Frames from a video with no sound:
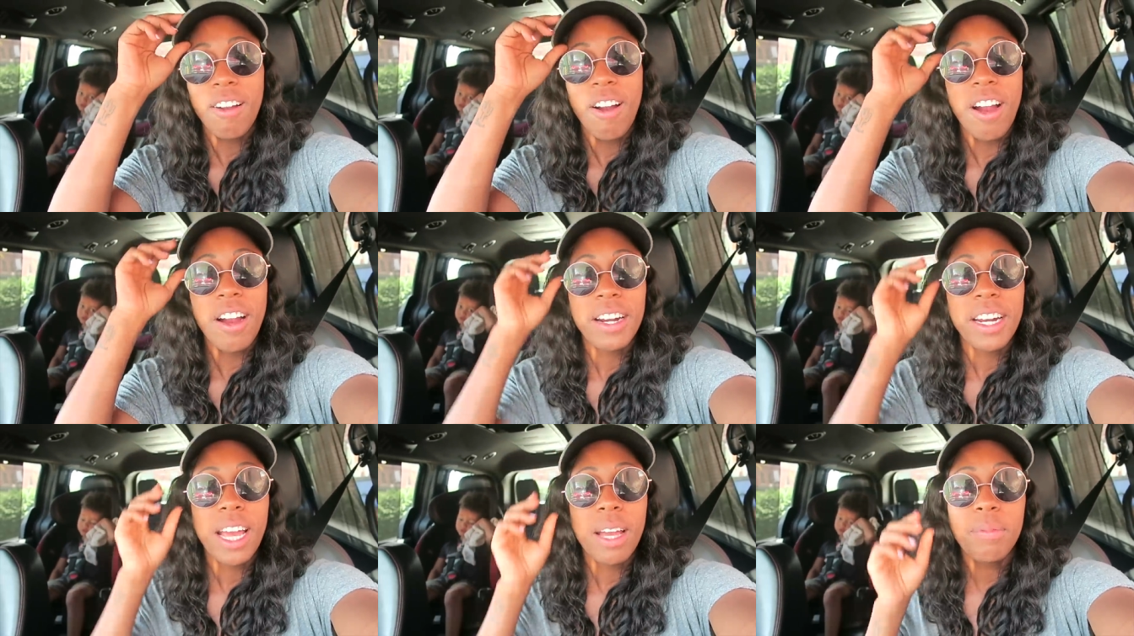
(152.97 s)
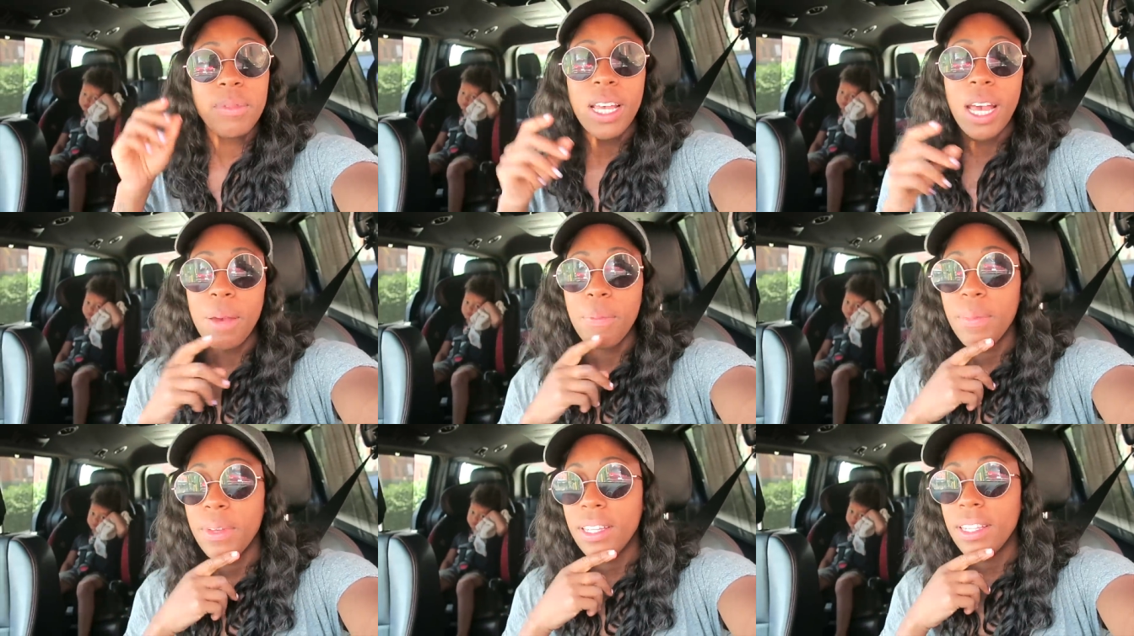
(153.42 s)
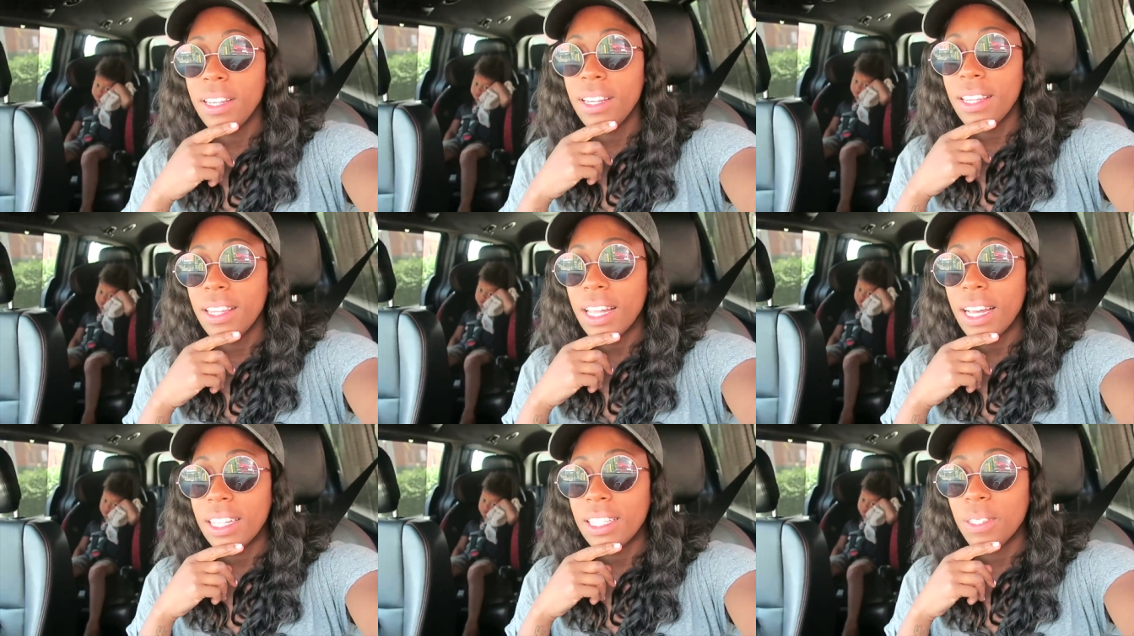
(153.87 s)
car naps
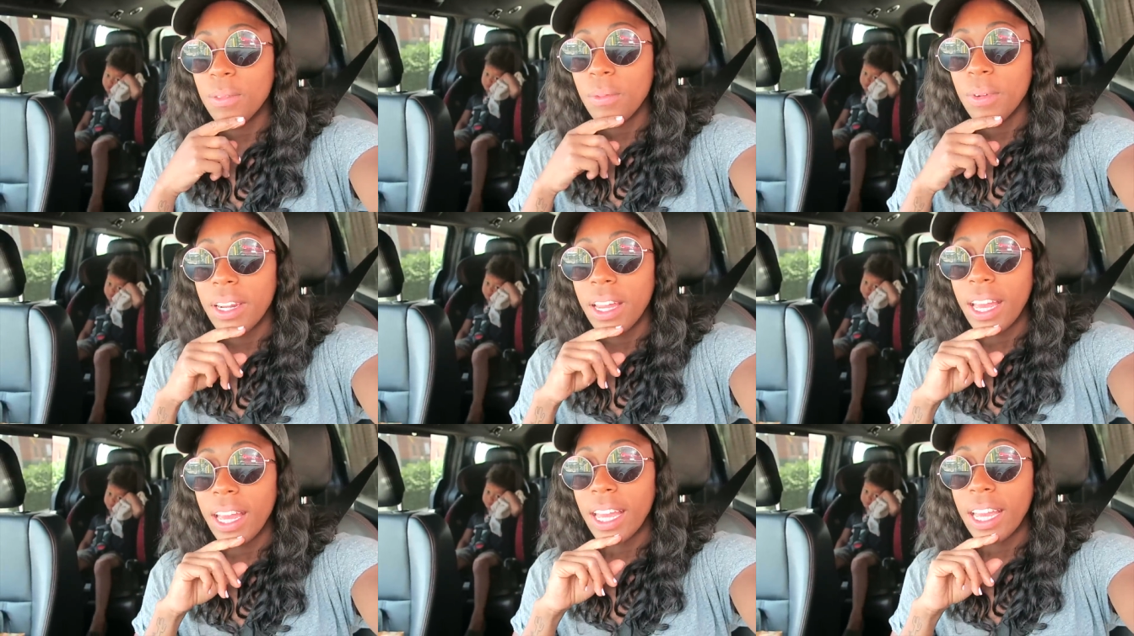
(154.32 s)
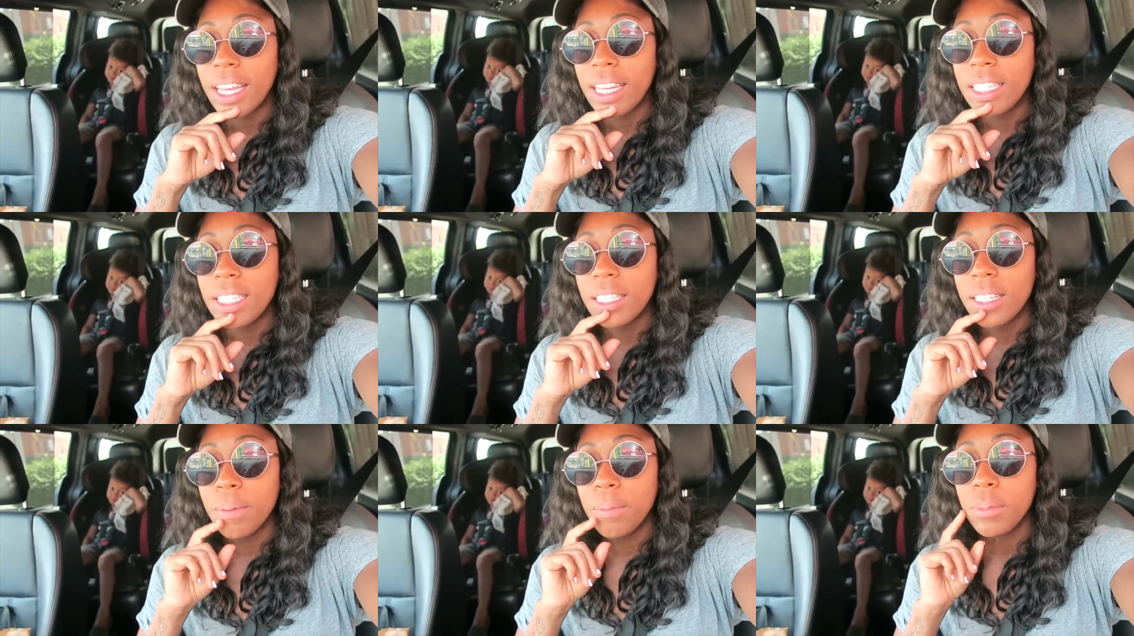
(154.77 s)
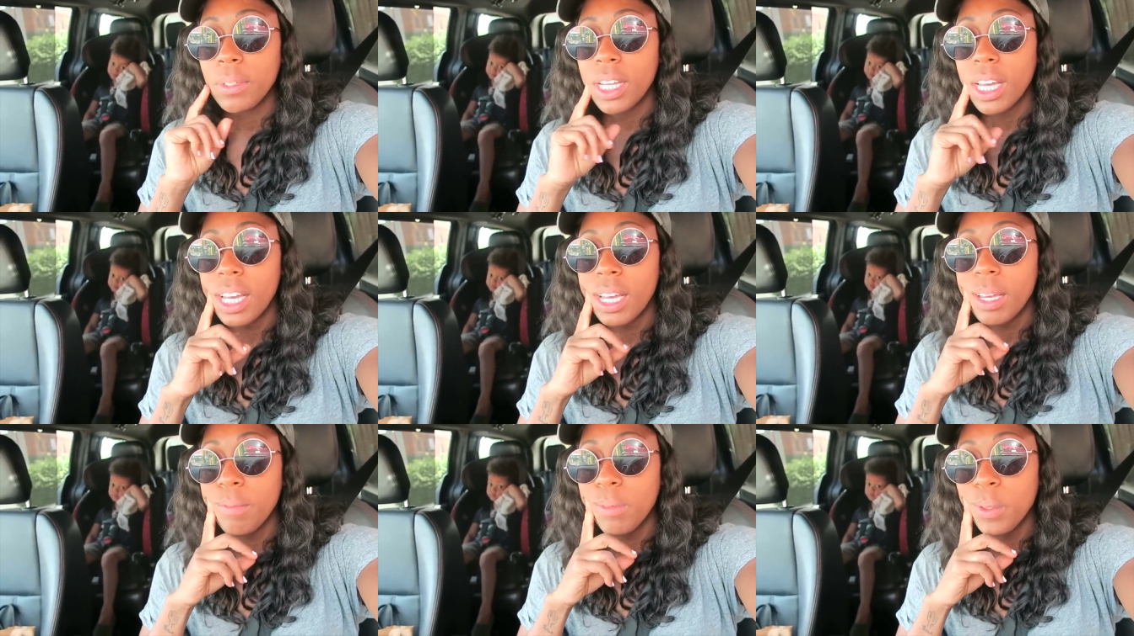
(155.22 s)
happen that's when i
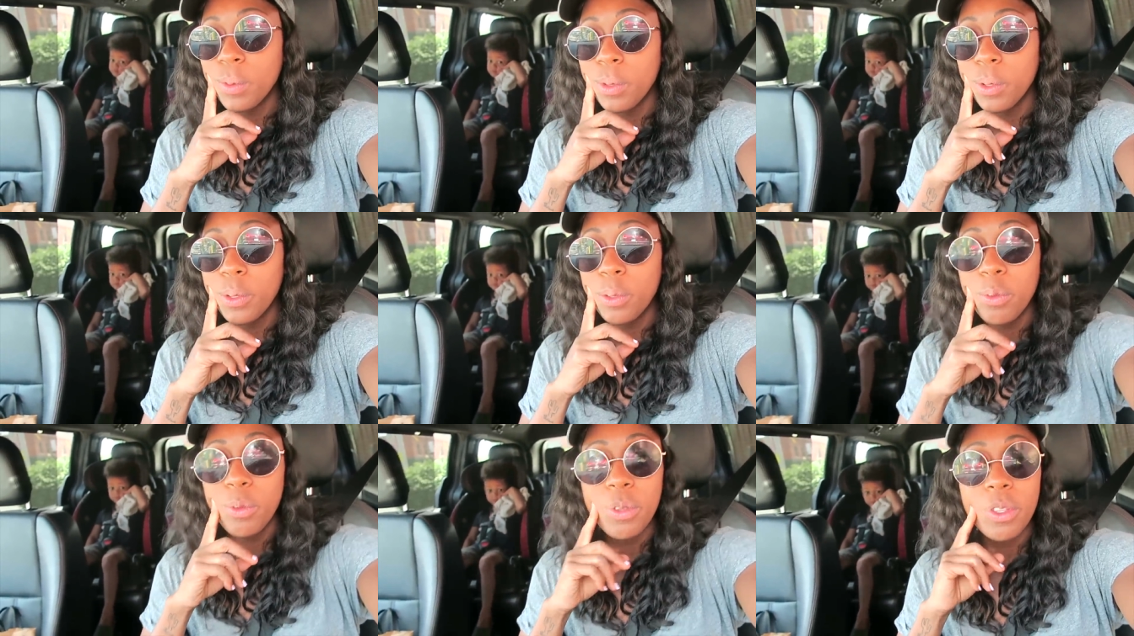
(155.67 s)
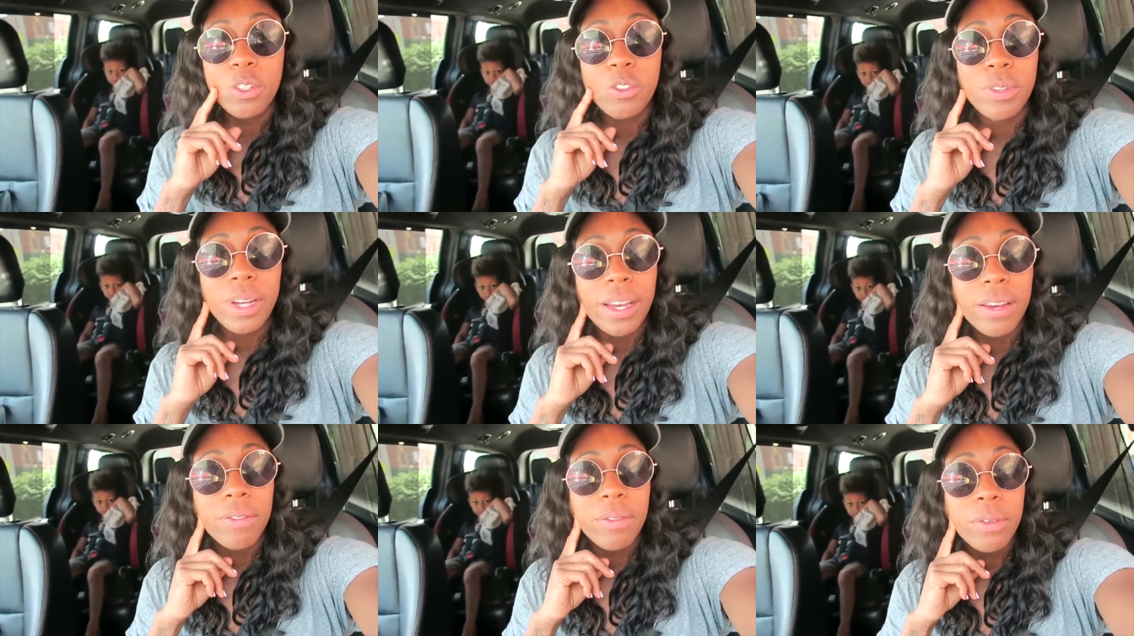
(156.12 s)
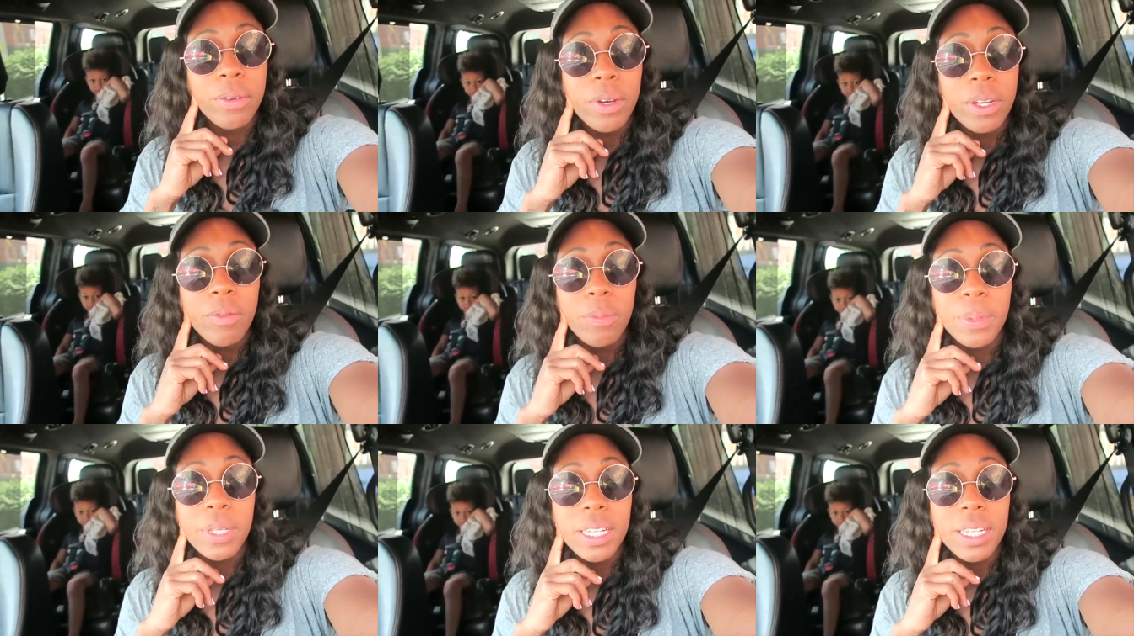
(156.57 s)
sometimes roll through the drive-through at